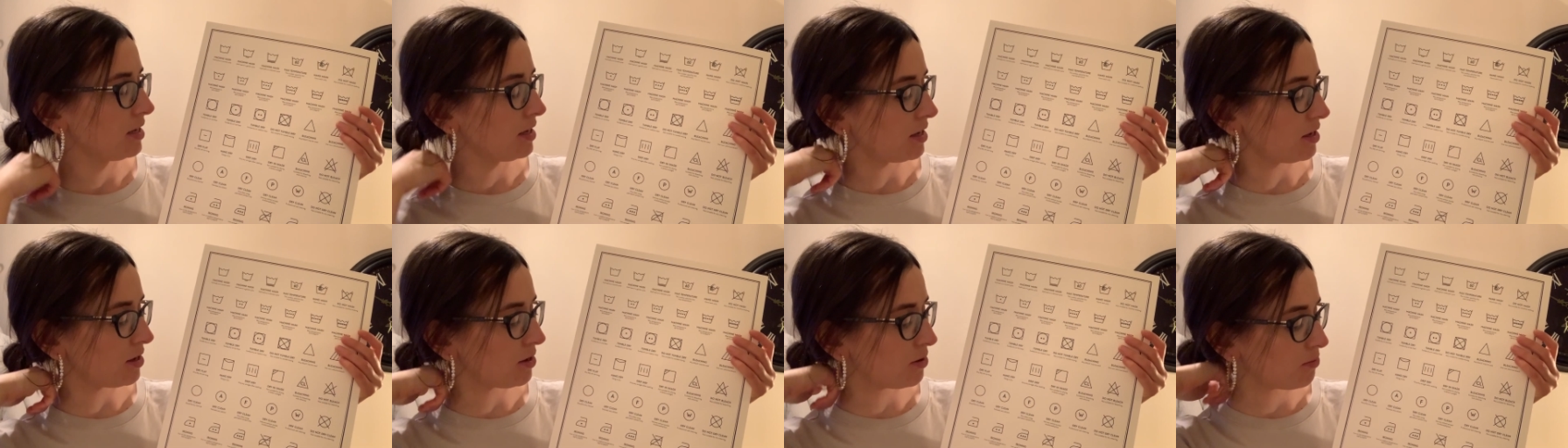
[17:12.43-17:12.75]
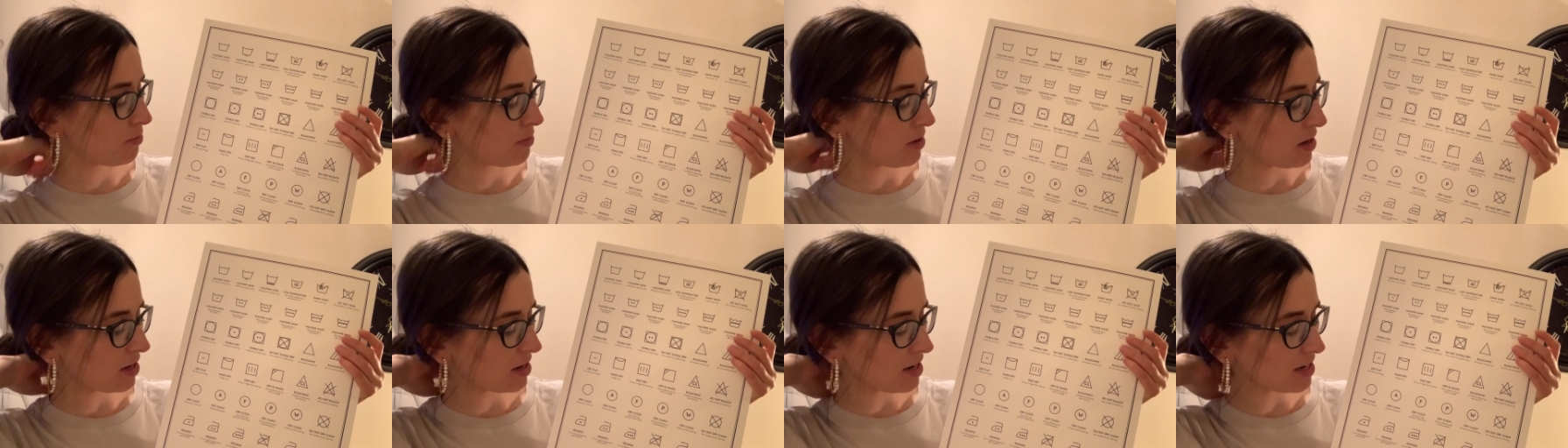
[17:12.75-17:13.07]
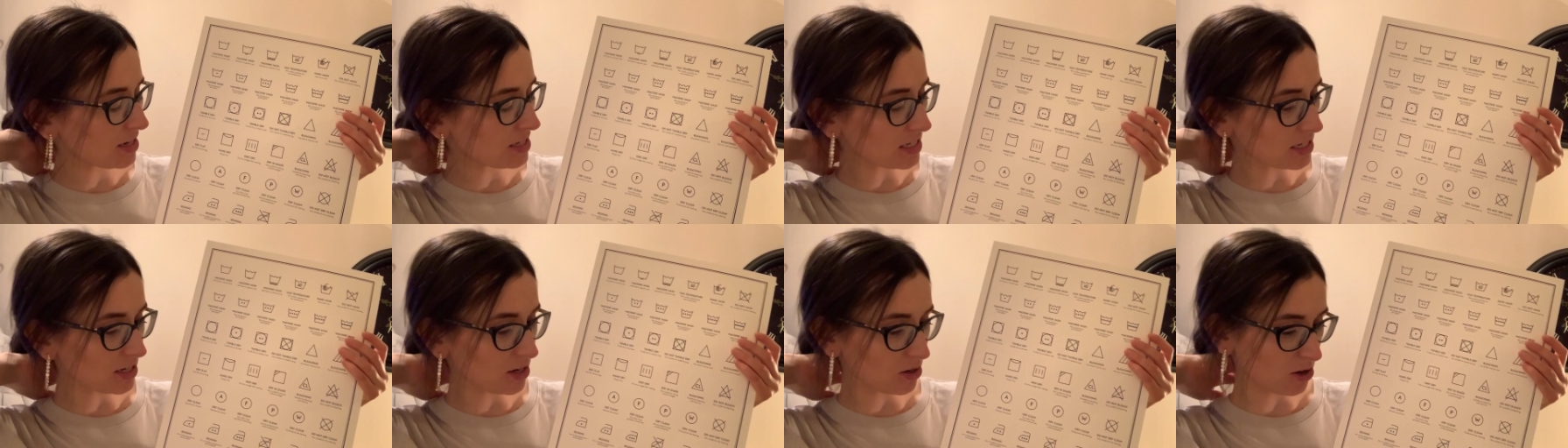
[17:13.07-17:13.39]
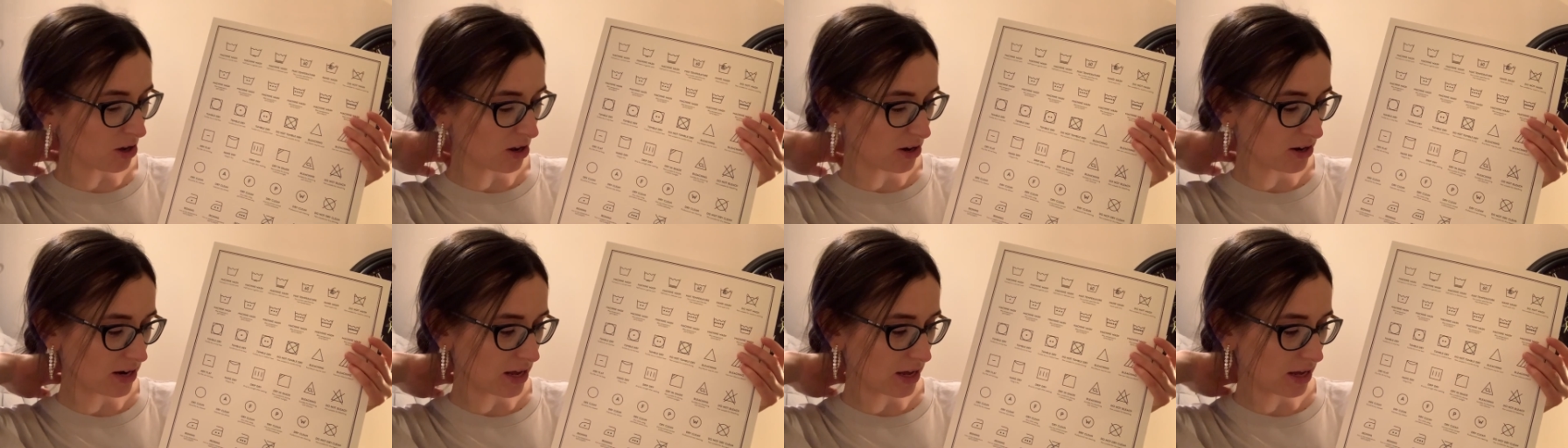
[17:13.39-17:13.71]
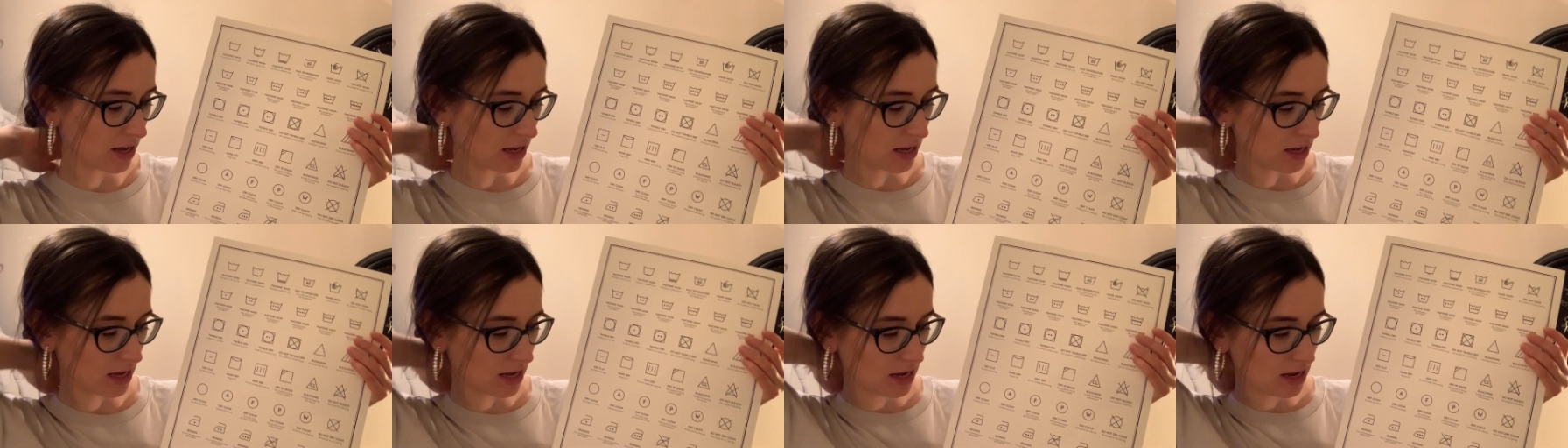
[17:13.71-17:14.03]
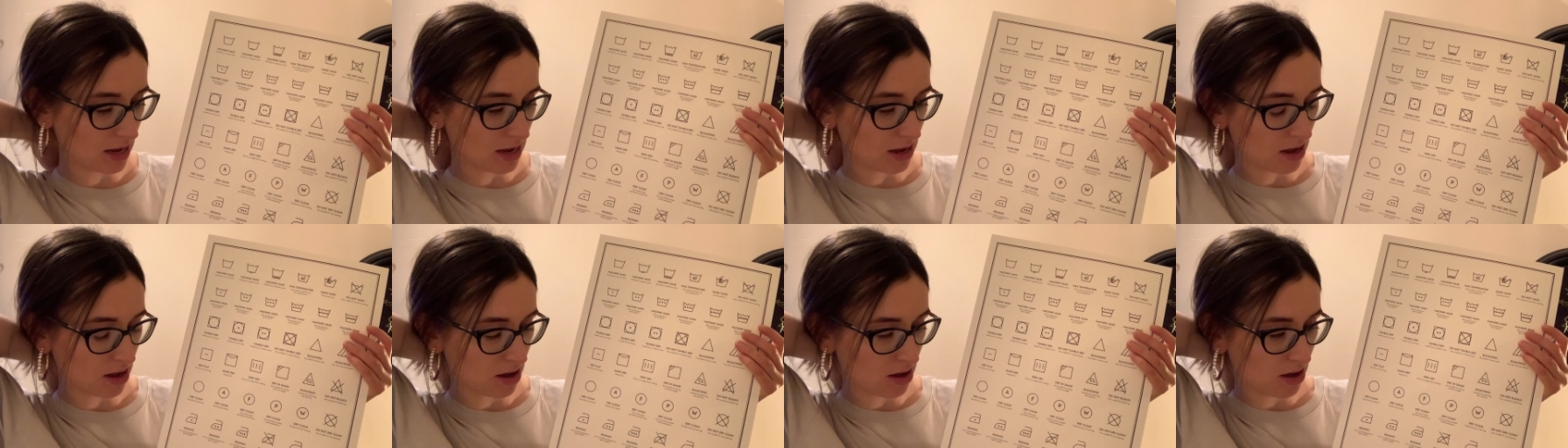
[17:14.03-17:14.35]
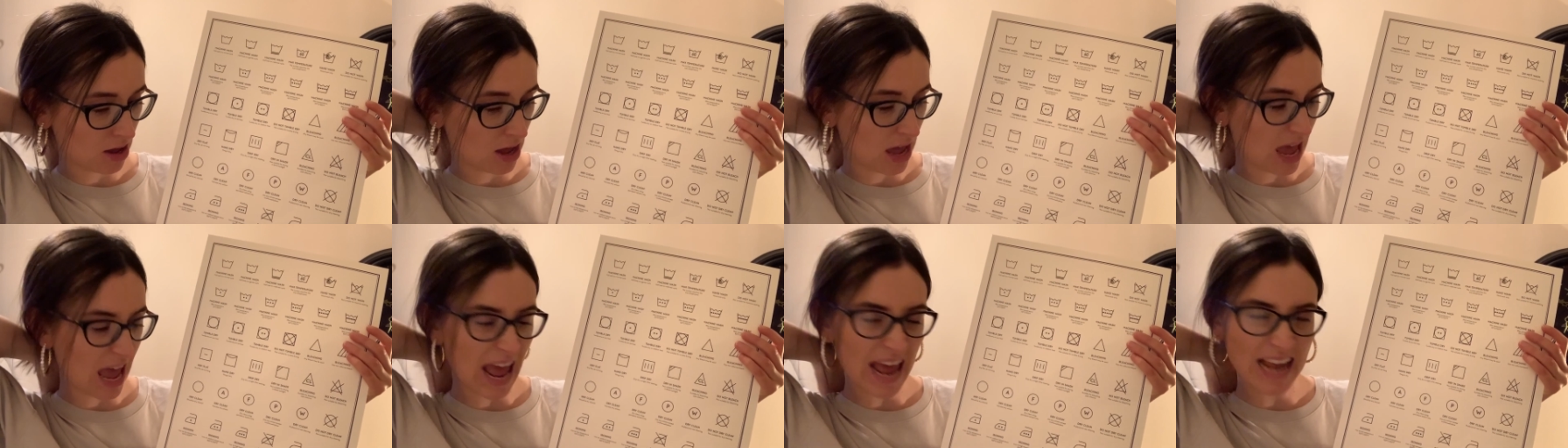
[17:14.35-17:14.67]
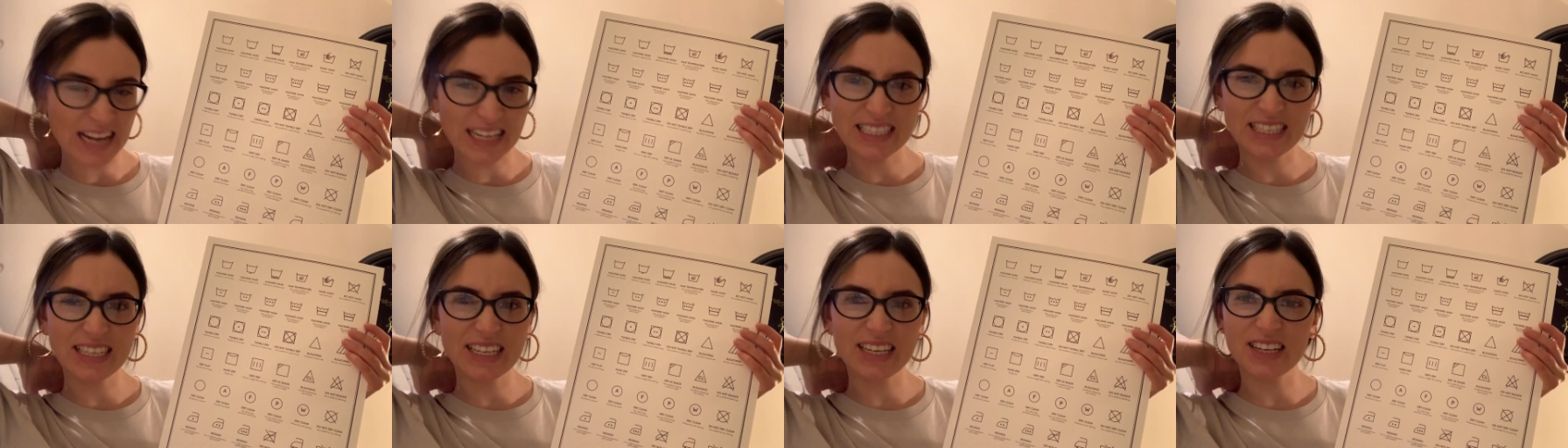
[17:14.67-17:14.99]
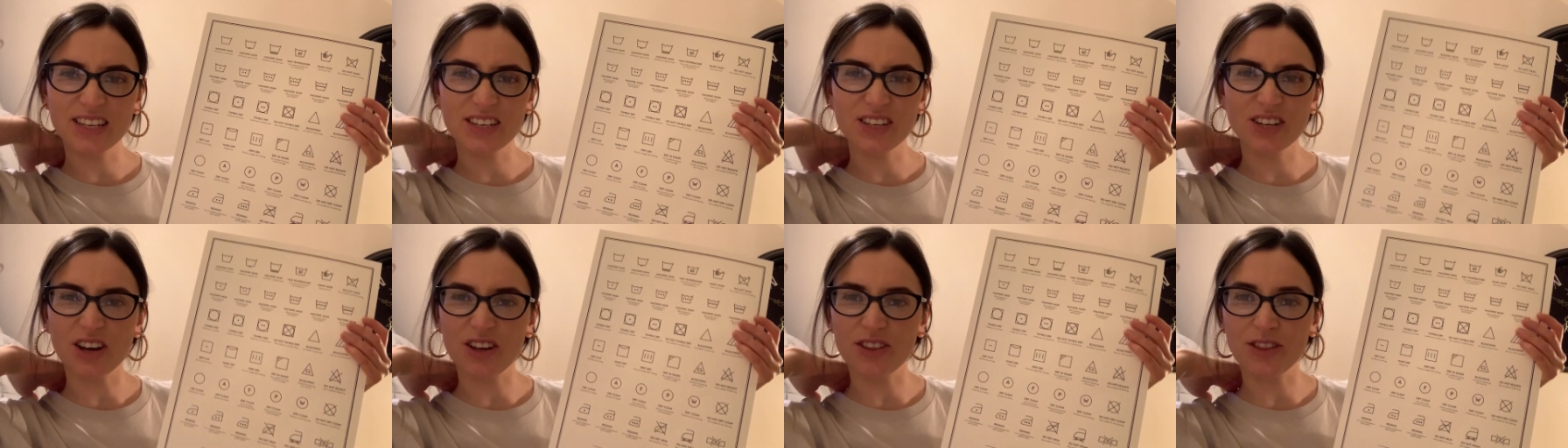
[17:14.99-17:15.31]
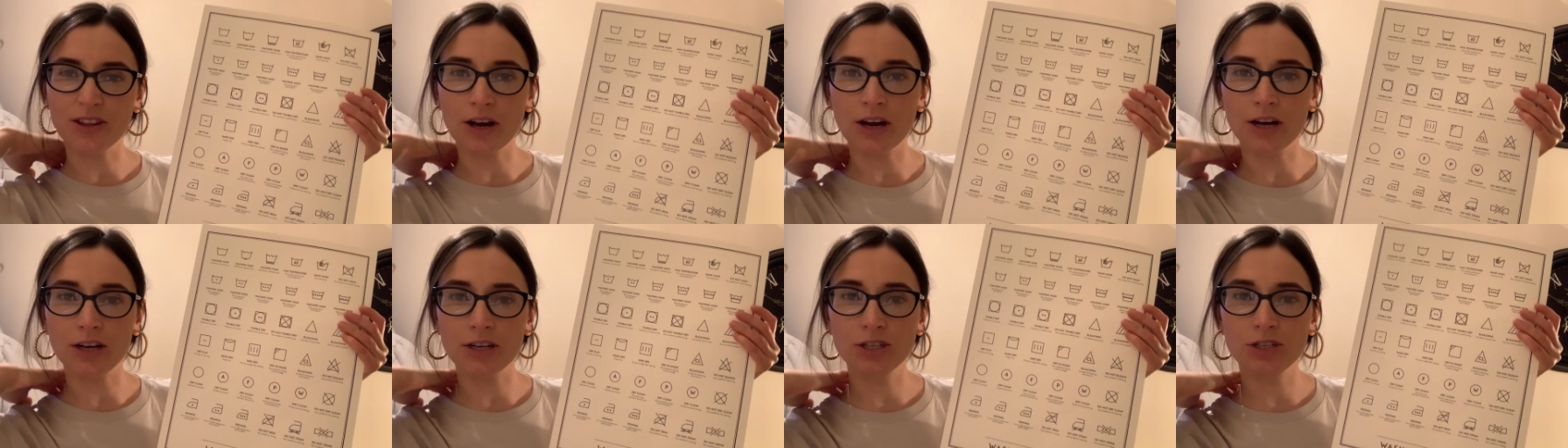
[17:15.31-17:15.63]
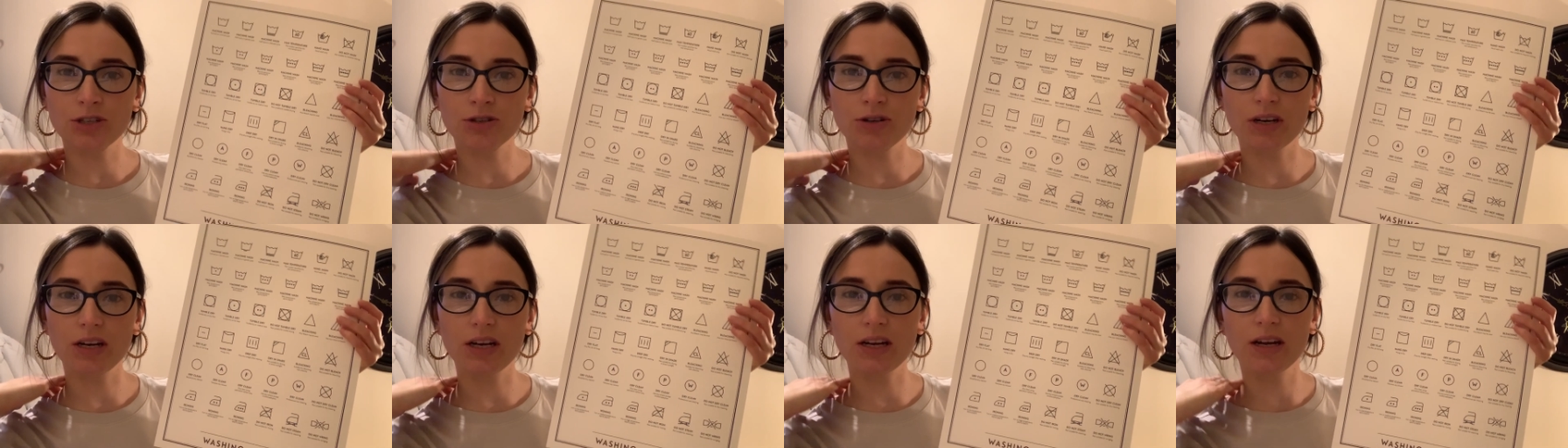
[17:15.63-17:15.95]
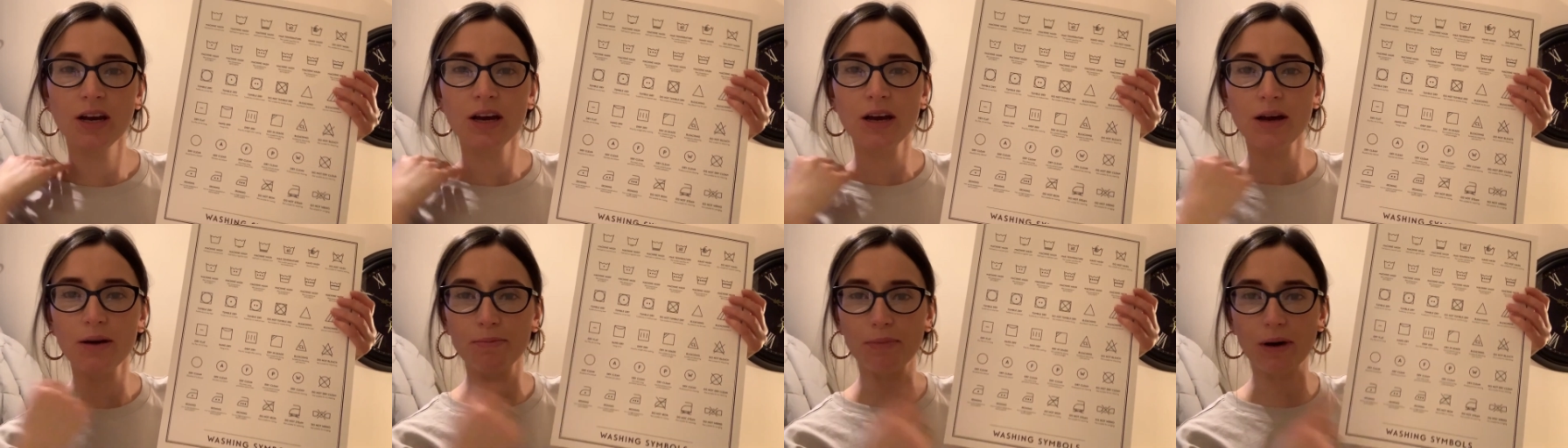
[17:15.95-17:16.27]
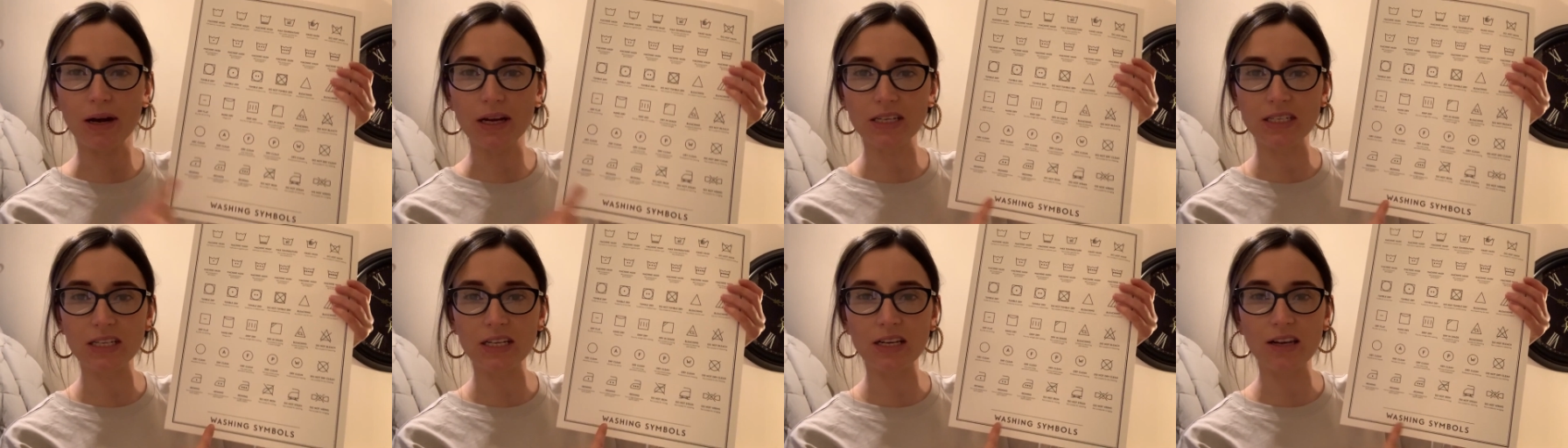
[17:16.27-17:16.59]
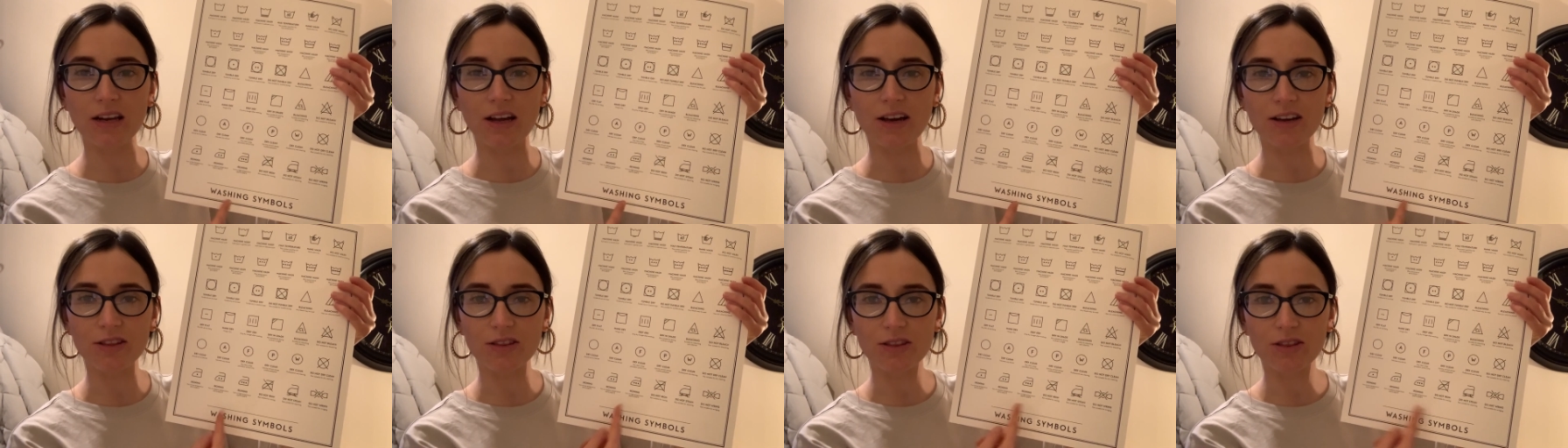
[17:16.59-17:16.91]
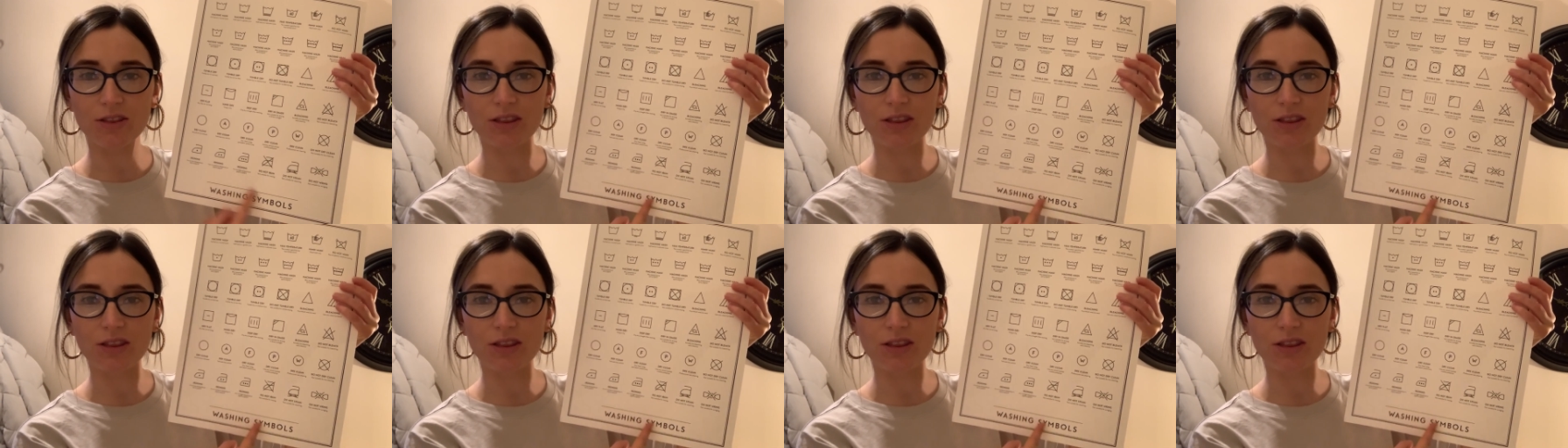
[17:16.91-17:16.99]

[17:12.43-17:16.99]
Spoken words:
And I did look on like Etsy and not on the high street, but I didn't like,